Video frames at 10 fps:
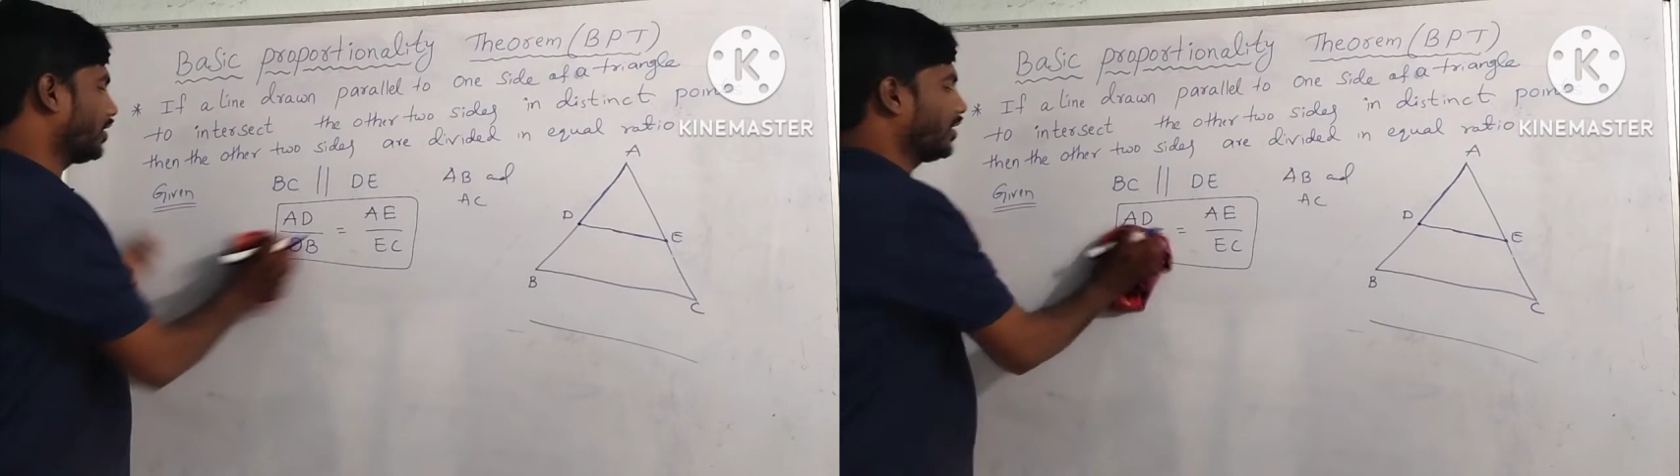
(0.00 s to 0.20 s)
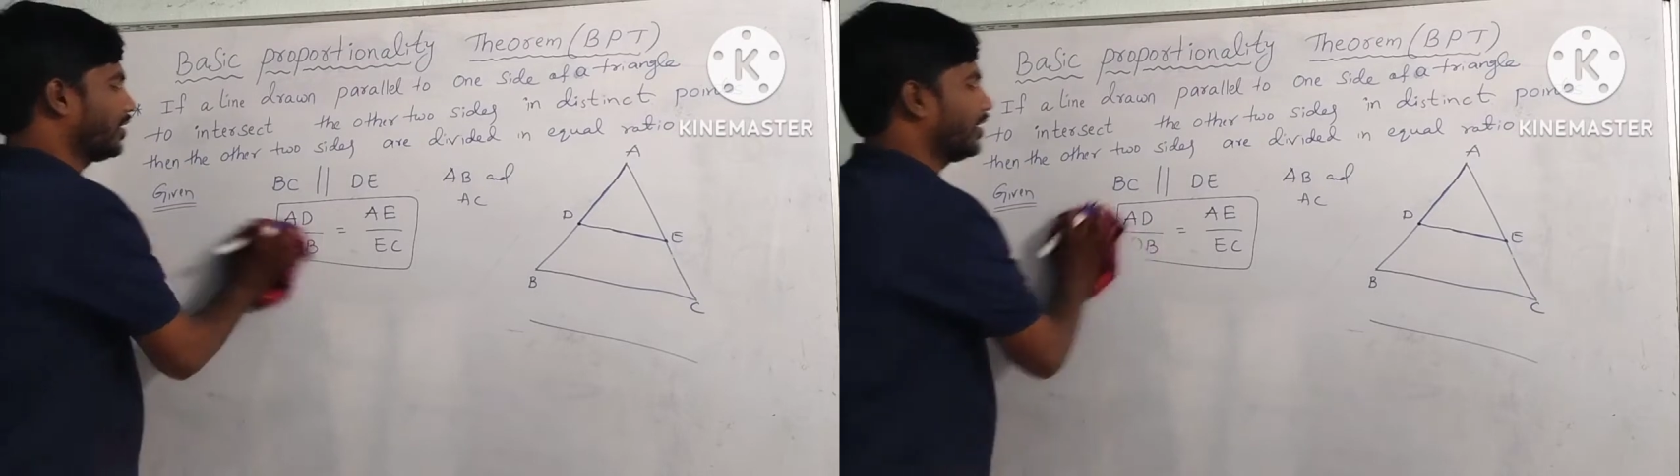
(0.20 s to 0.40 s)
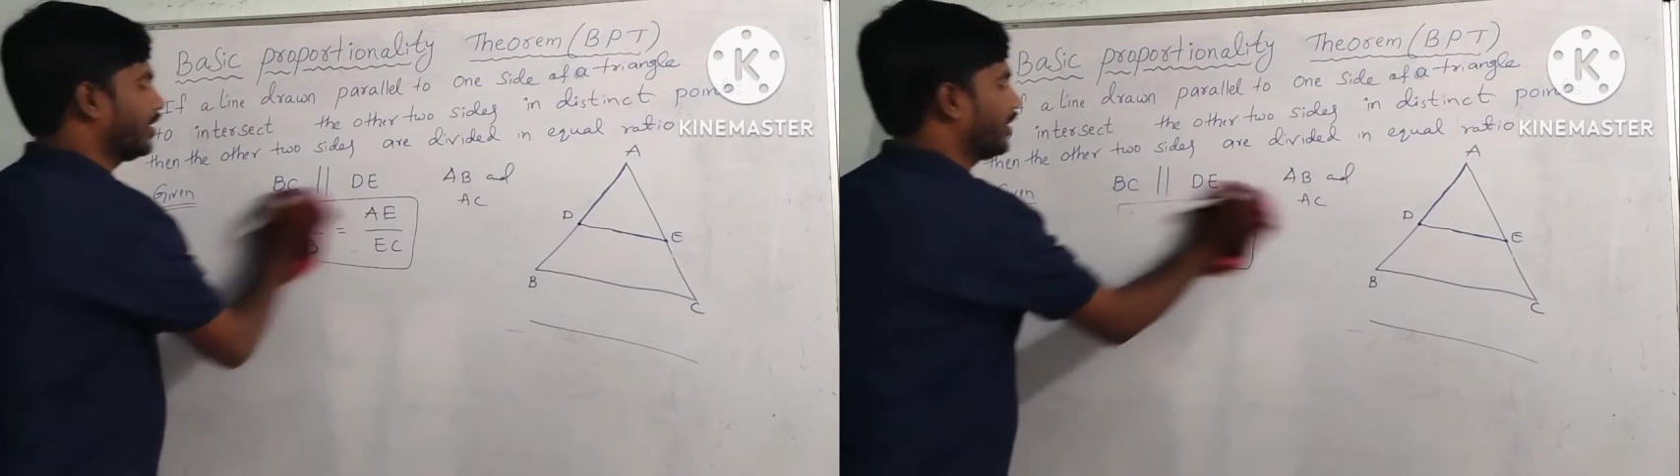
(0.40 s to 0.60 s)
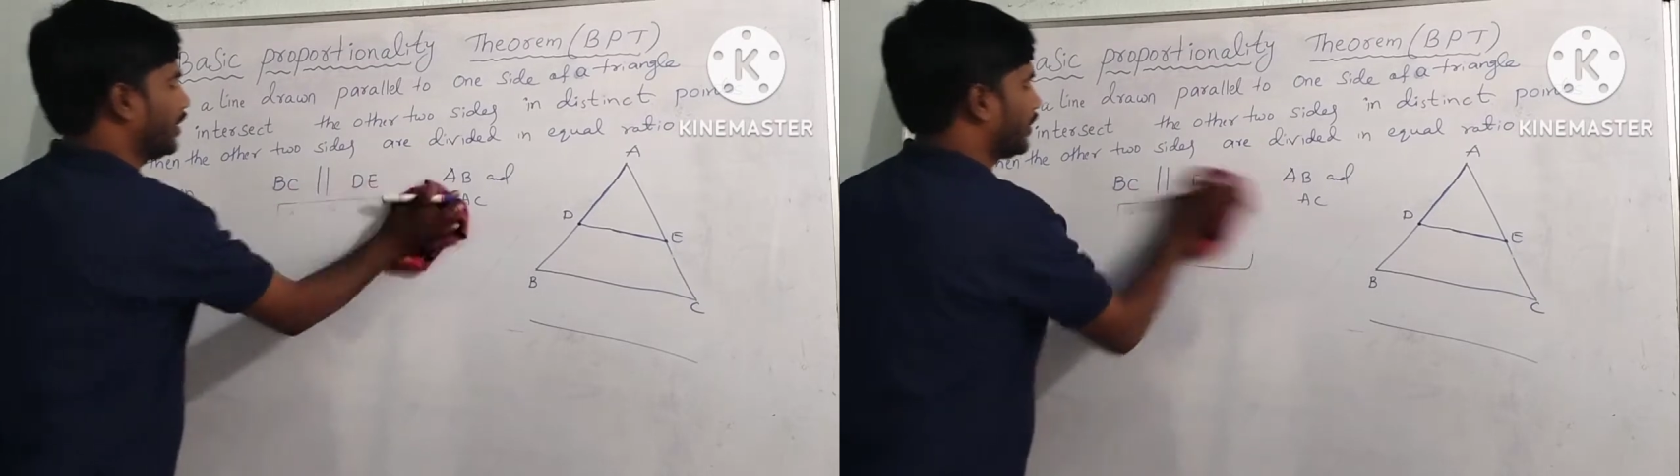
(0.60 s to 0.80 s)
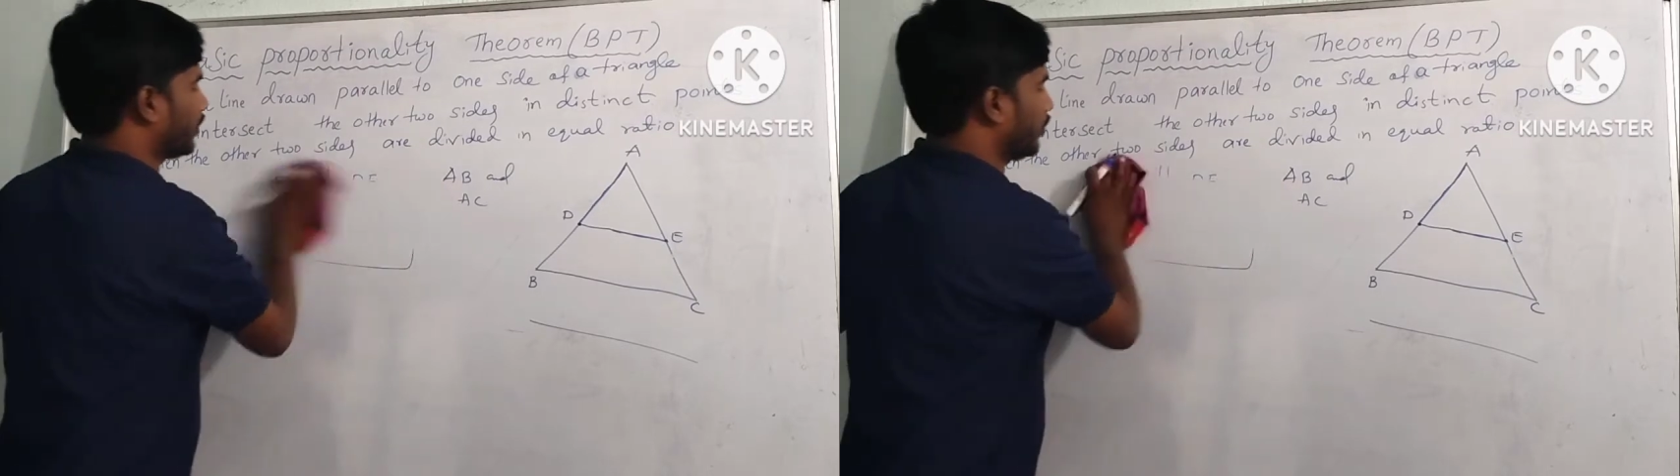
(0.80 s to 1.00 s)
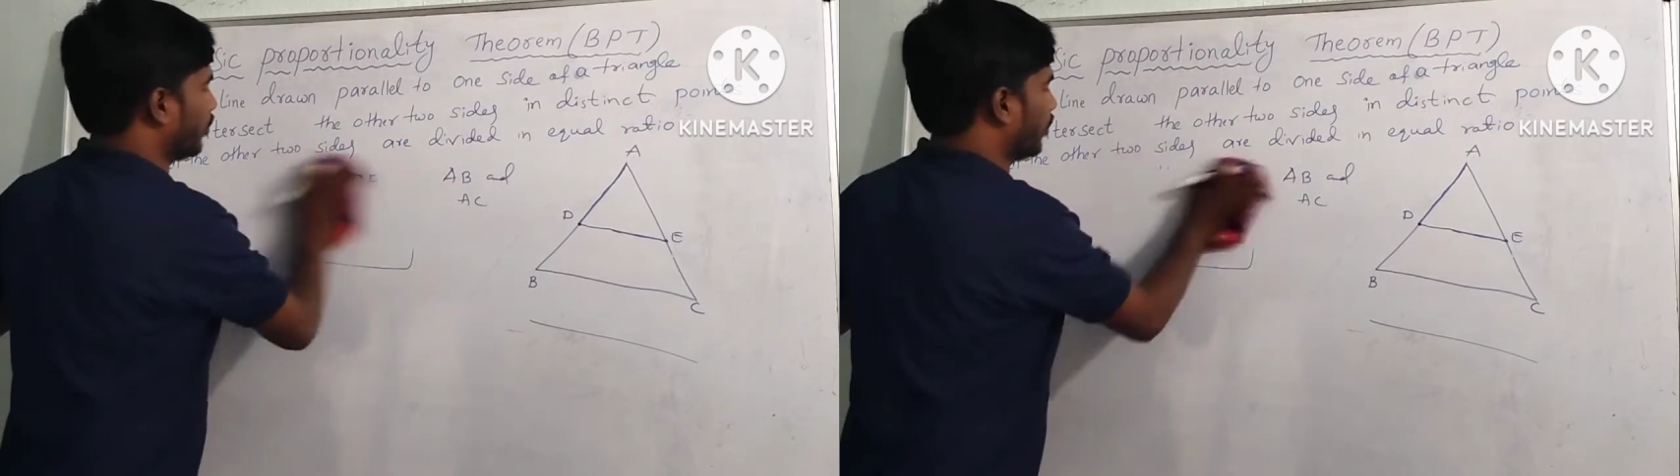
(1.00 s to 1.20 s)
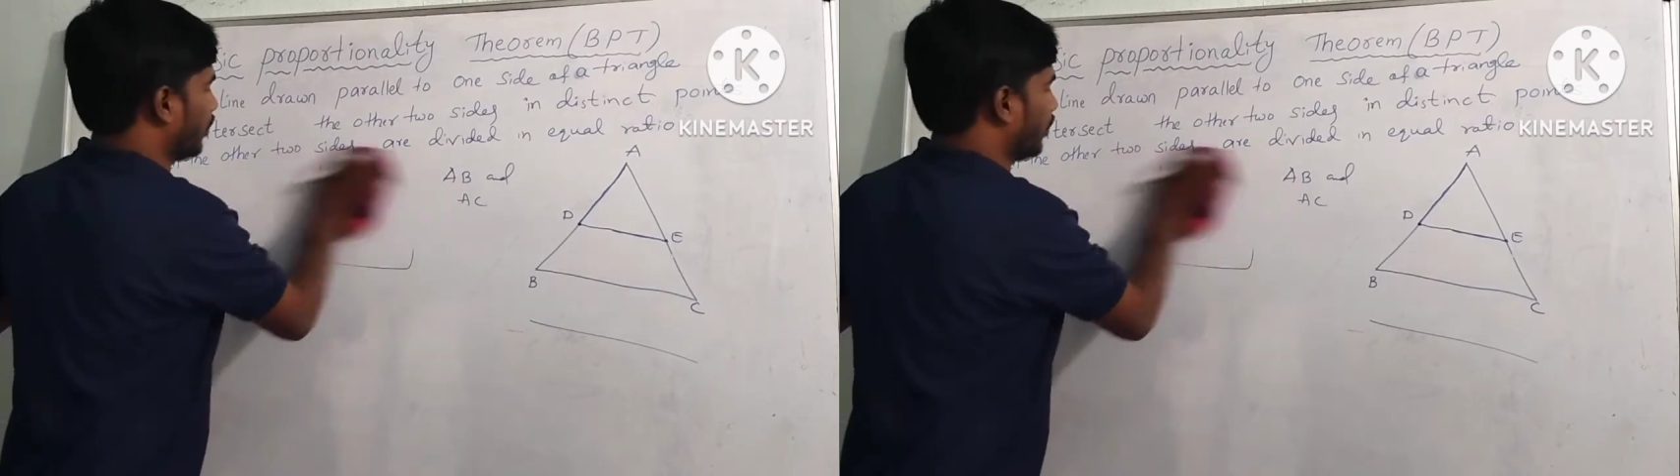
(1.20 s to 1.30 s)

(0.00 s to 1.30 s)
So write down